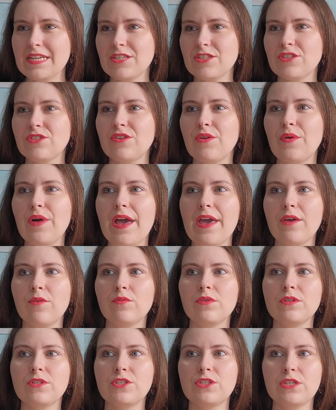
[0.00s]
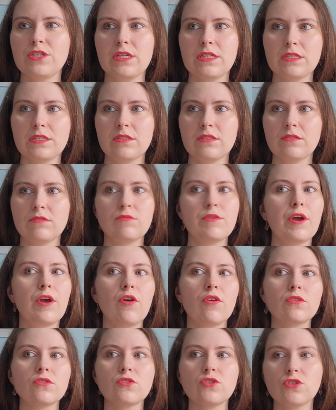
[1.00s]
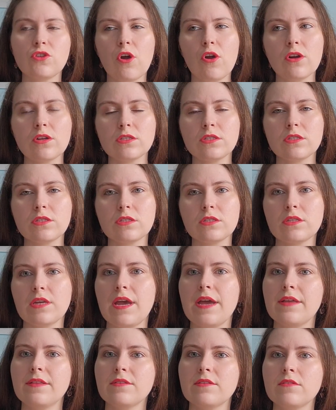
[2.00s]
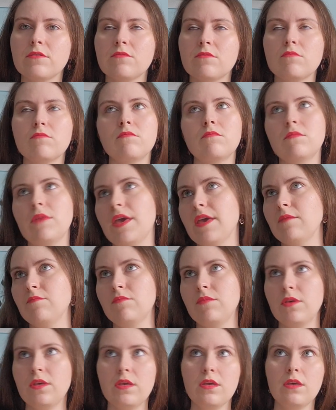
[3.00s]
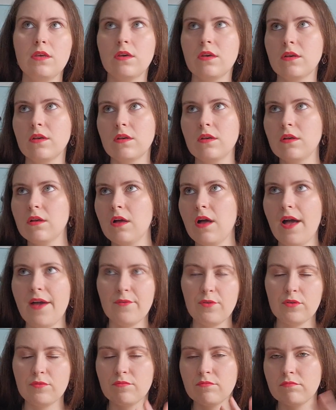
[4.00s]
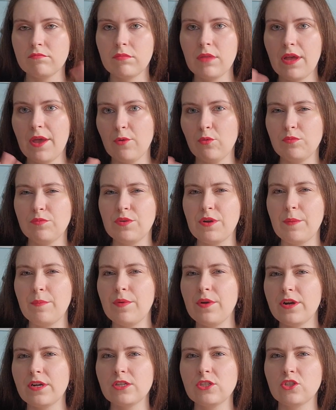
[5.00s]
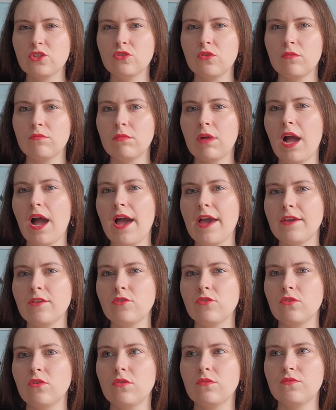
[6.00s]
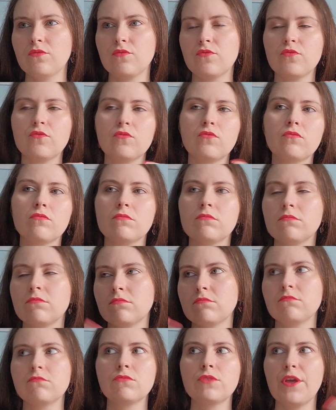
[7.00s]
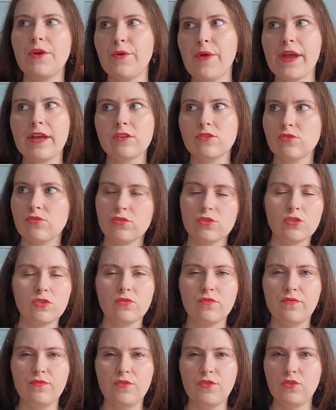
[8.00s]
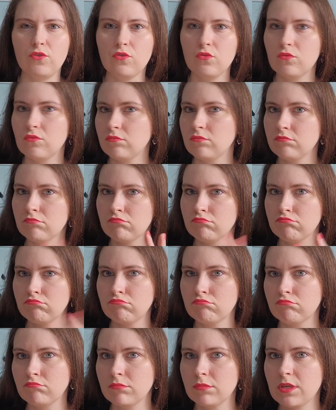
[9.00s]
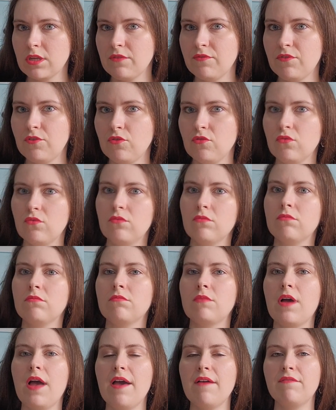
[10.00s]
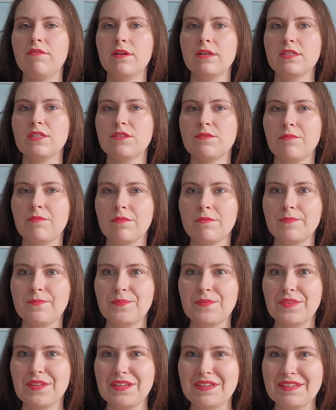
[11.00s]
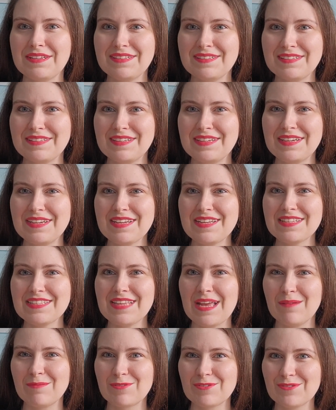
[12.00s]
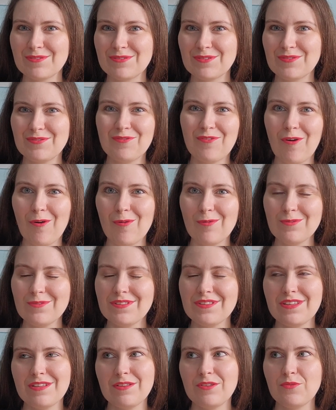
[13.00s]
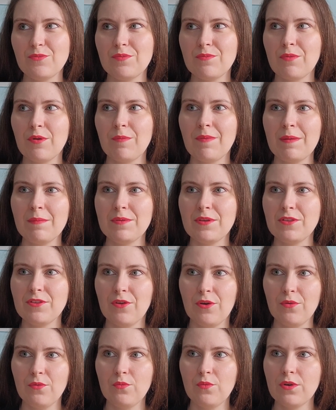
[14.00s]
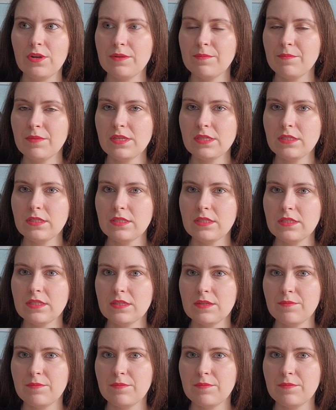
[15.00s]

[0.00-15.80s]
So I will just record shorts, and maybe I will, I will prepare some kind of director's view. If you have a Samsung phone, then you probably know what it means,